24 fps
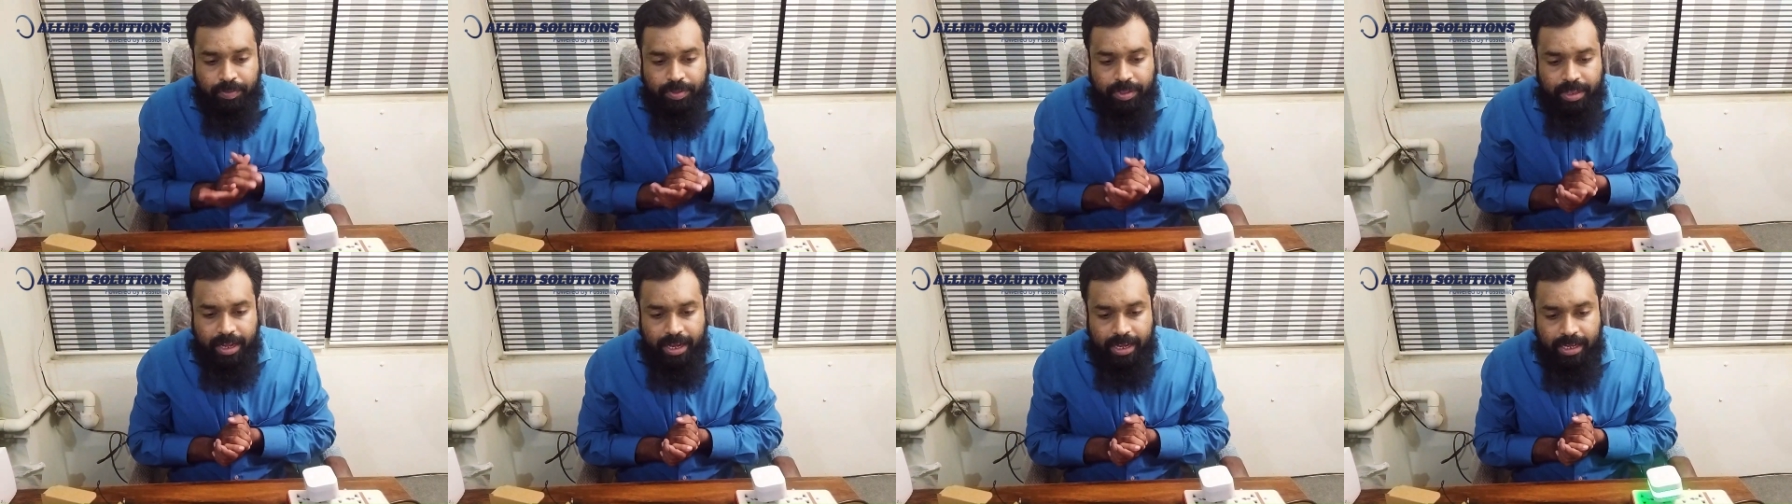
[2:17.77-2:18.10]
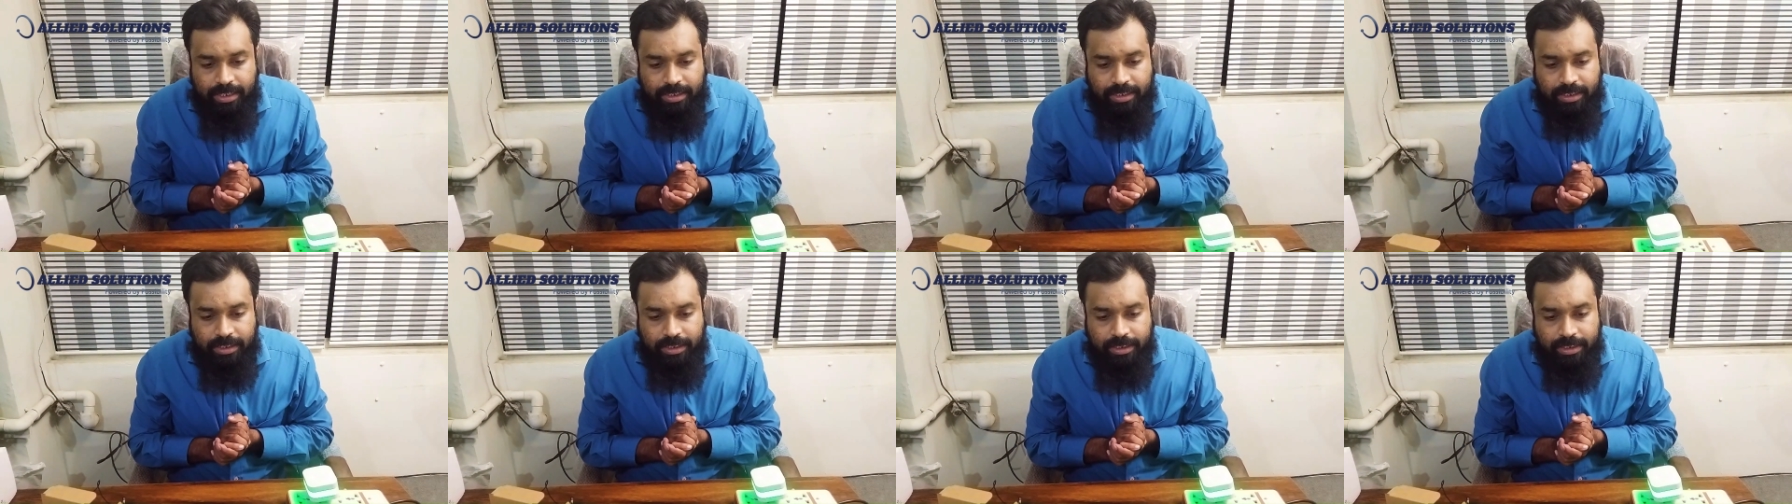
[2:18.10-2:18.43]

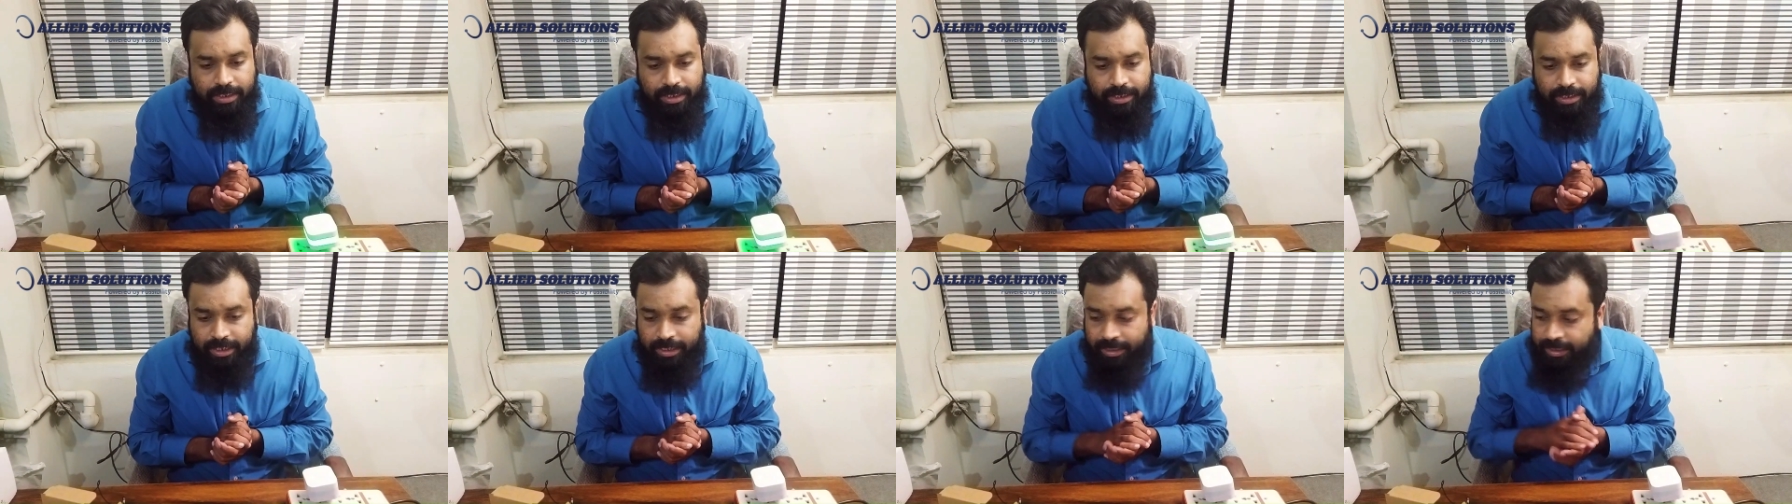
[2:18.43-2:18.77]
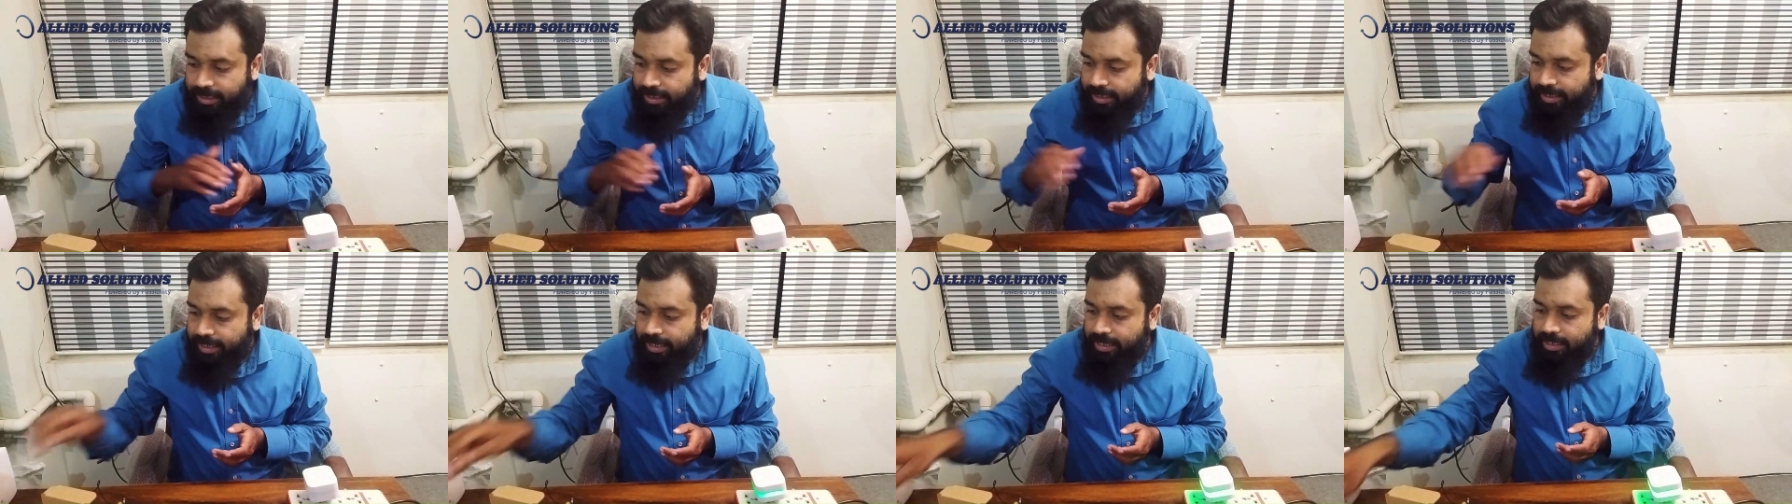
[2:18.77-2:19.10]
that it
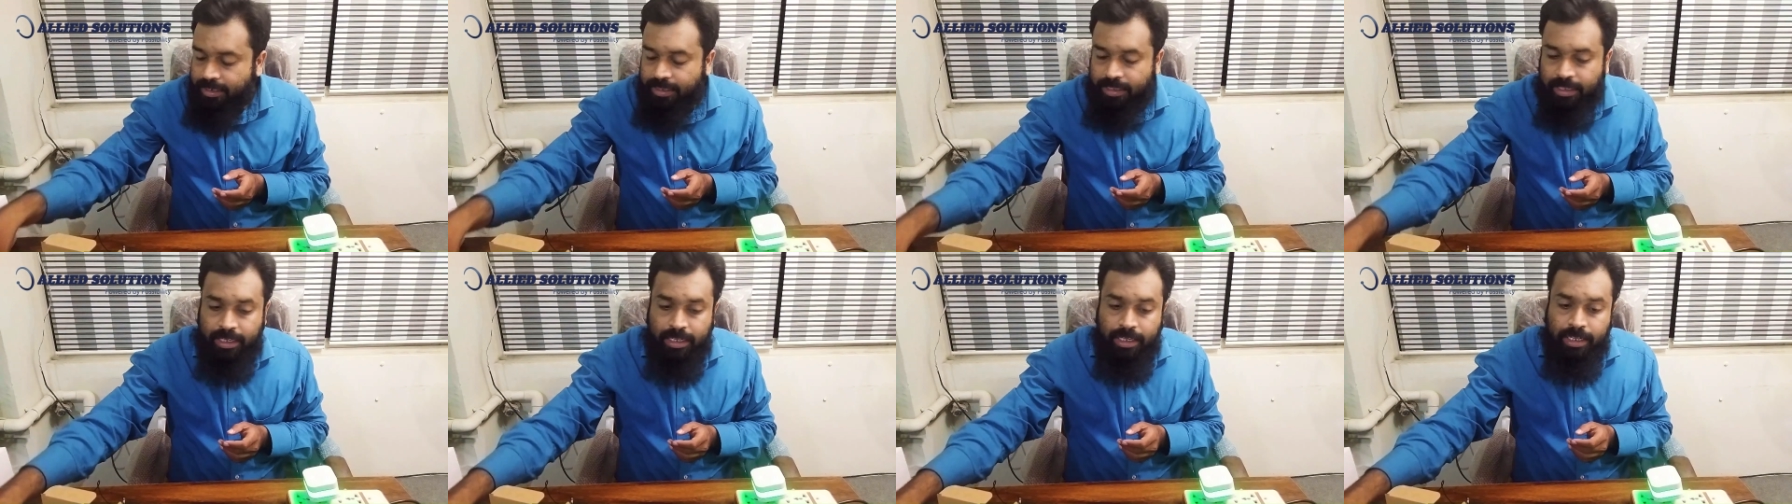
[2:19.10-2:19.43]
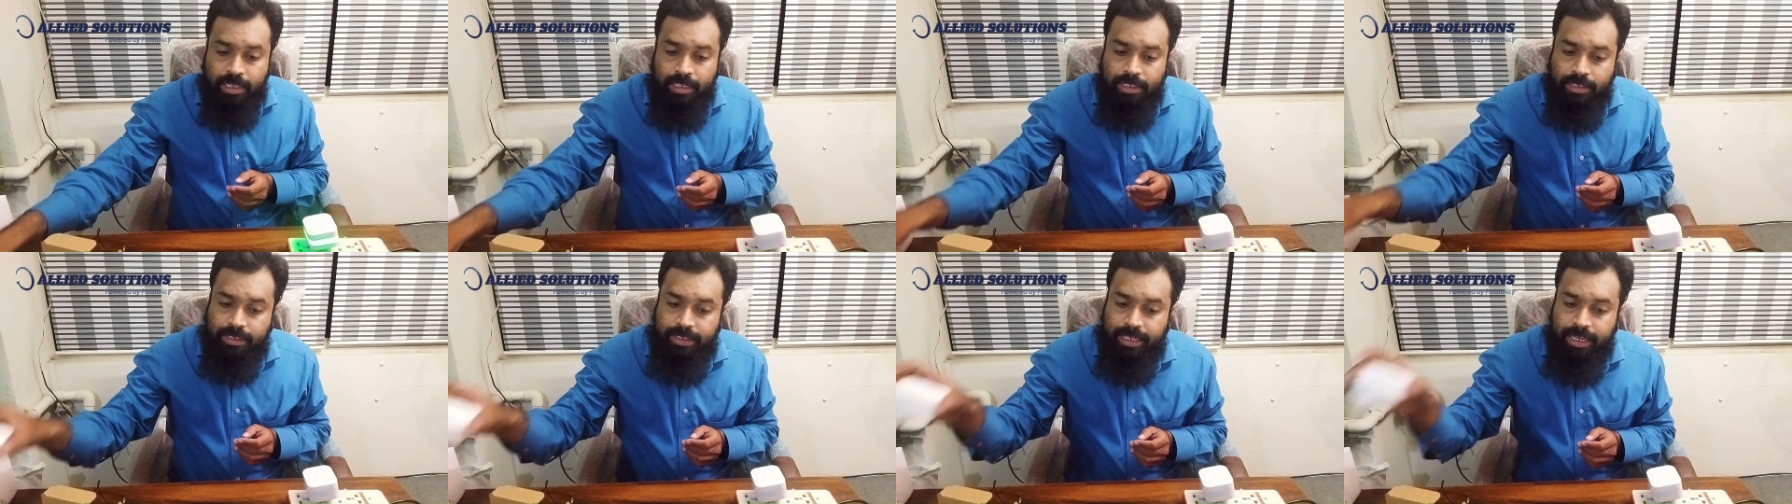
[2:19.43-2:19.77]
indicates
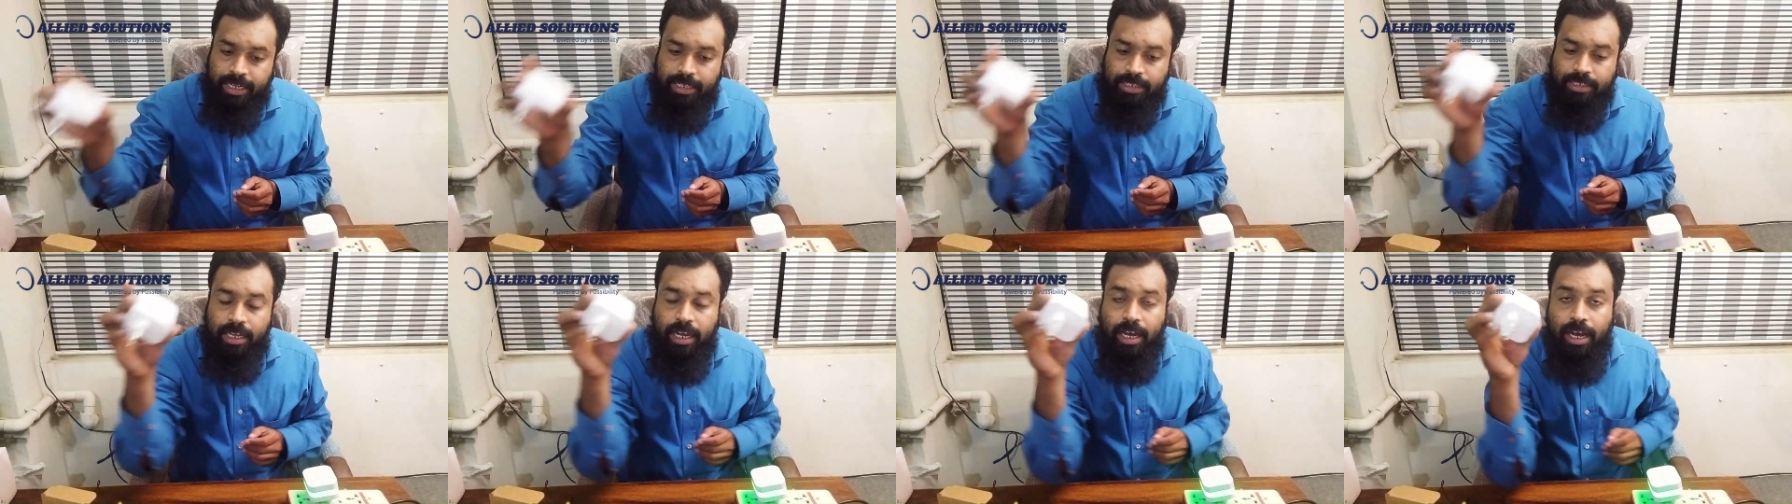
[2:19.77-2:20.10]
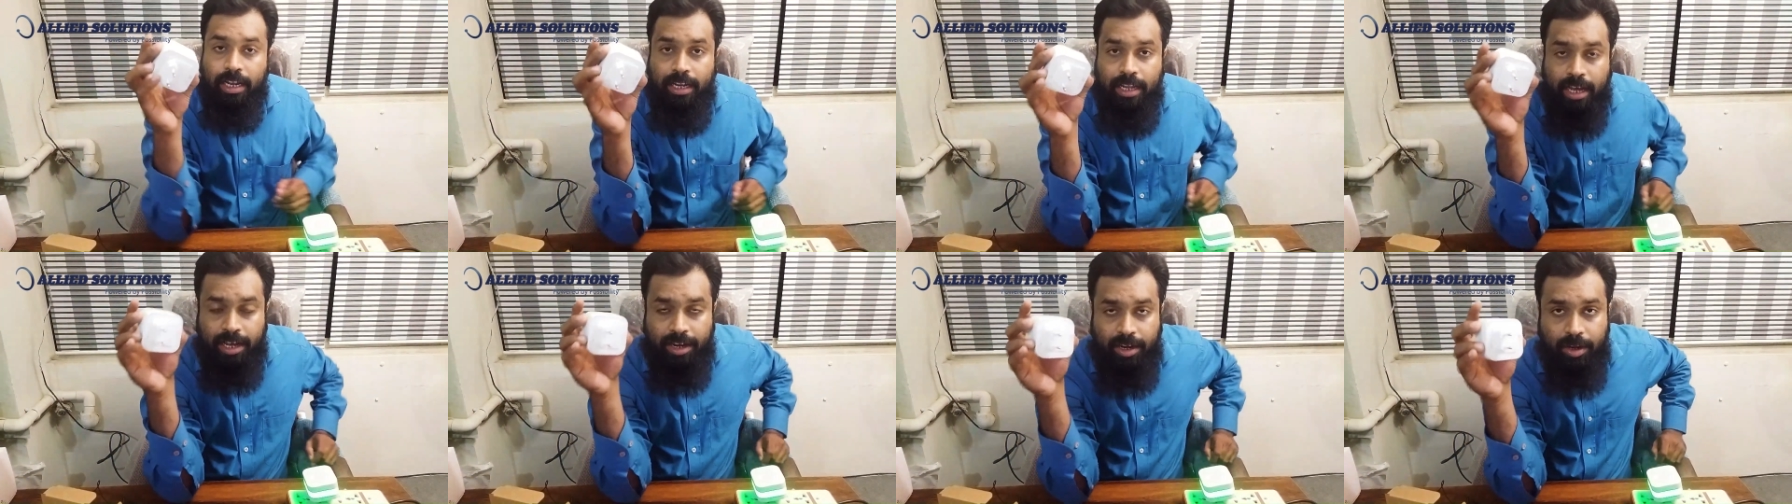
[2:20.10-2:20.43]
that the
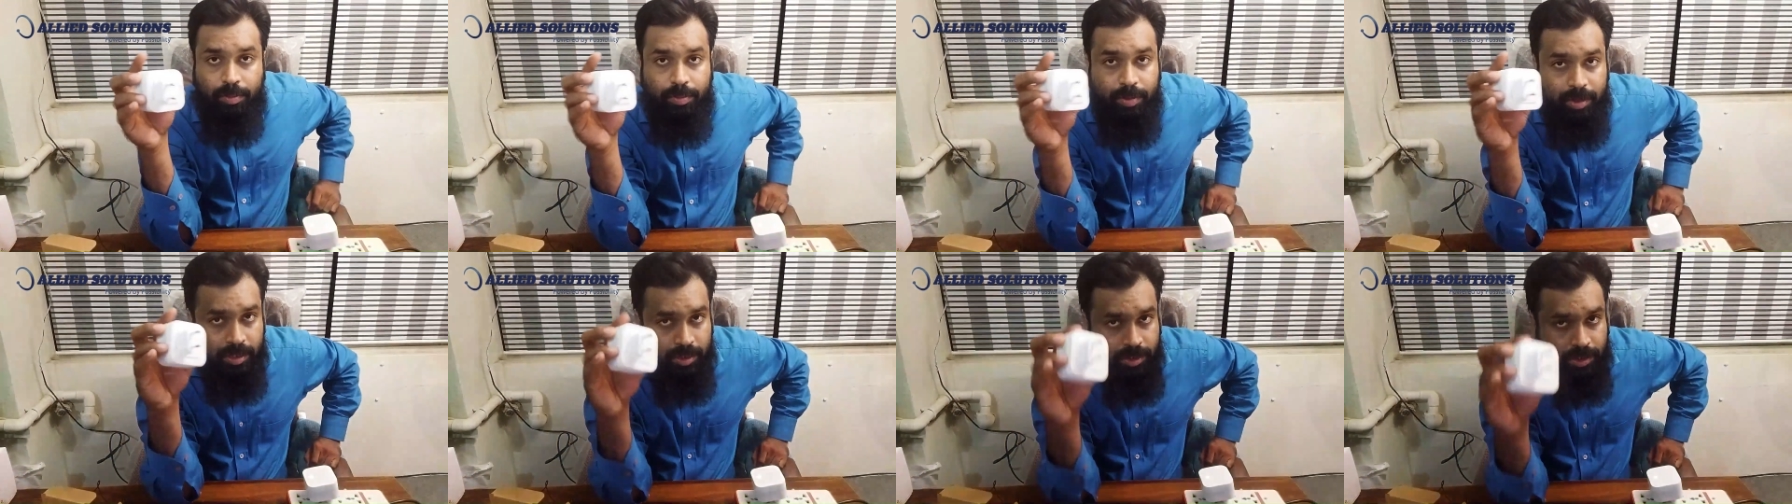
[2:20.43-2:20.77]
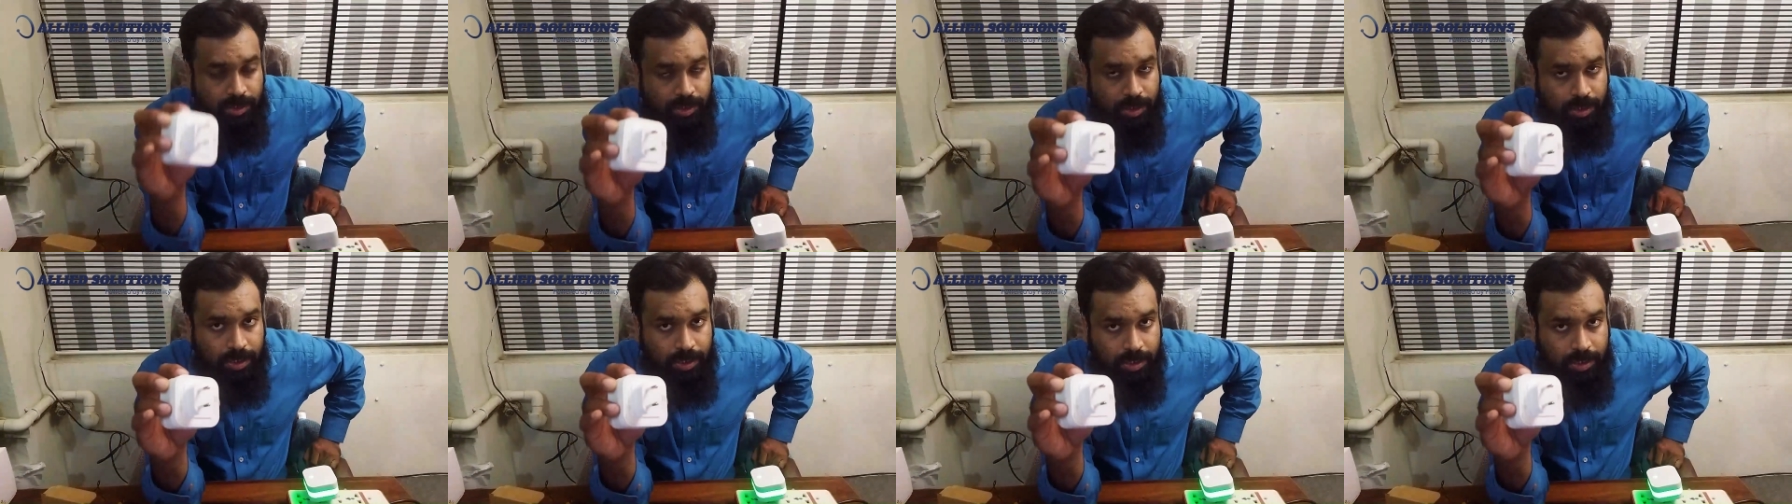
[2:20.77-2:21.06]
alarm is